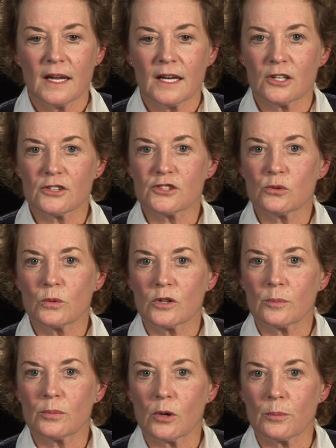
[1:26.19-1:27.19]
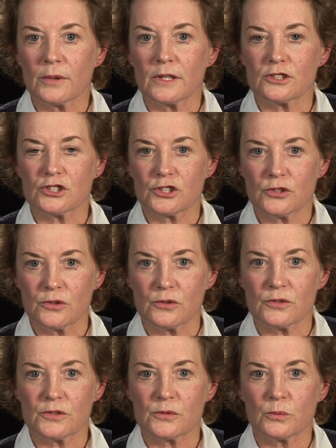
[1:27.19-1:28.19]
and also wear appropriate shoes
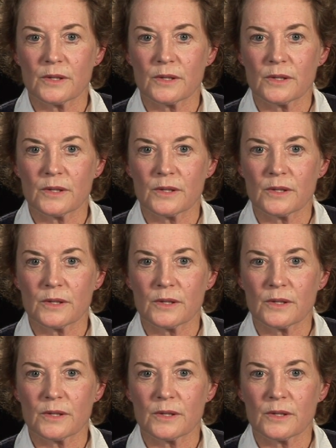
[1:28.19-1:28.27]
shoes.